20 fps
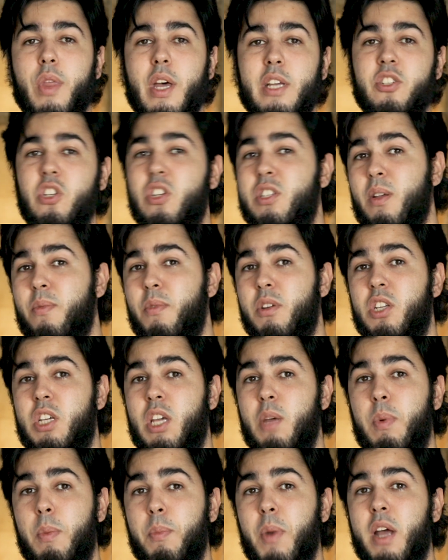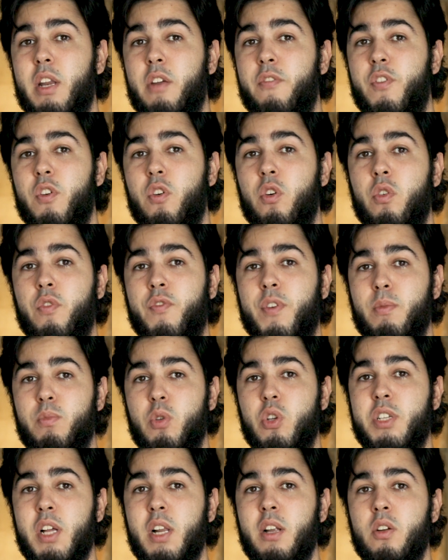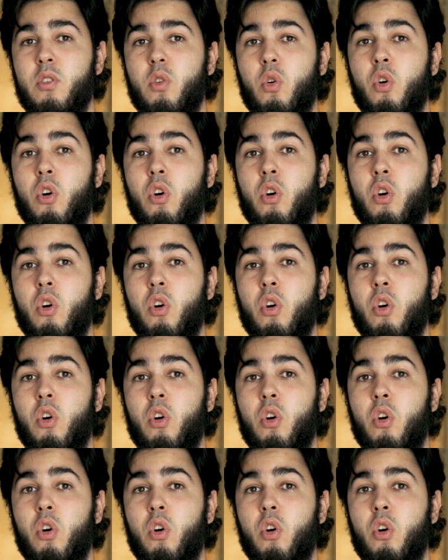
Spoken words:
that's just something to keep in mind if you're from New Zealand,